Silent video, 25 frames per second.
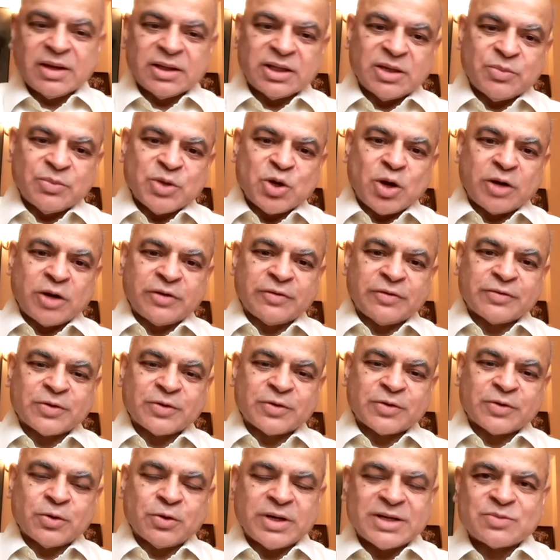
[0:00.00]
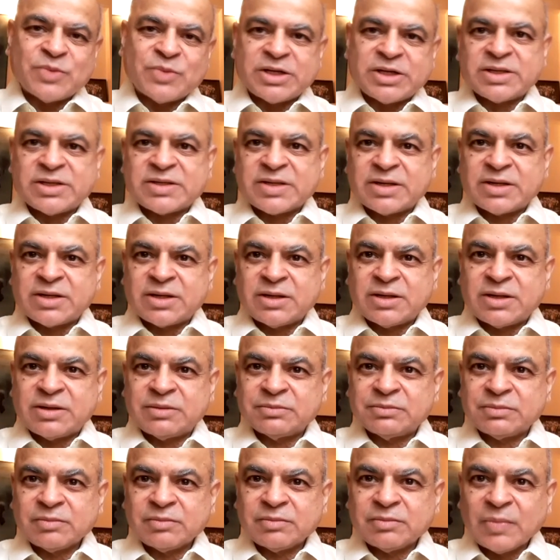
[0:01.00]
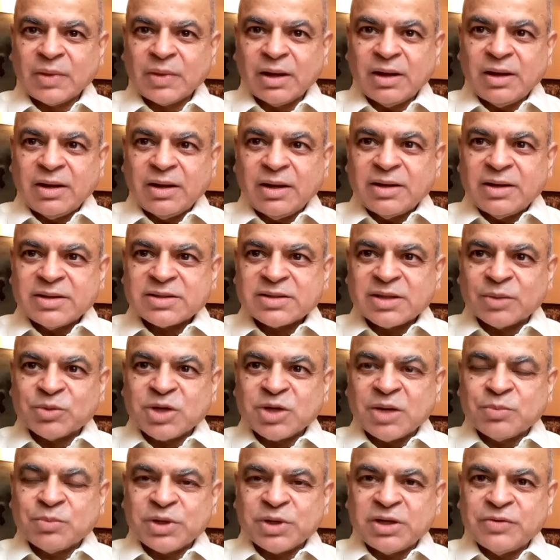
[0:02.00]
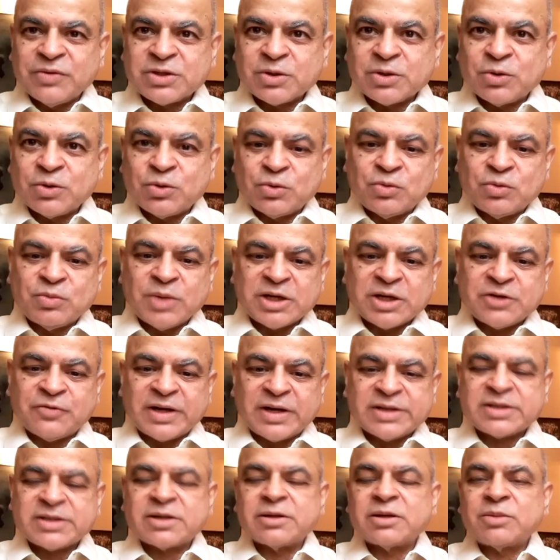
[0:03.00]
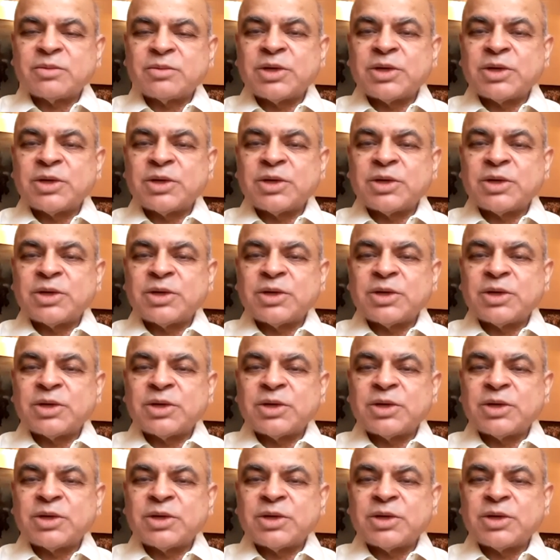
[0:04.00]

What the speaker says: They may not have grown as much as some company which grew much faster,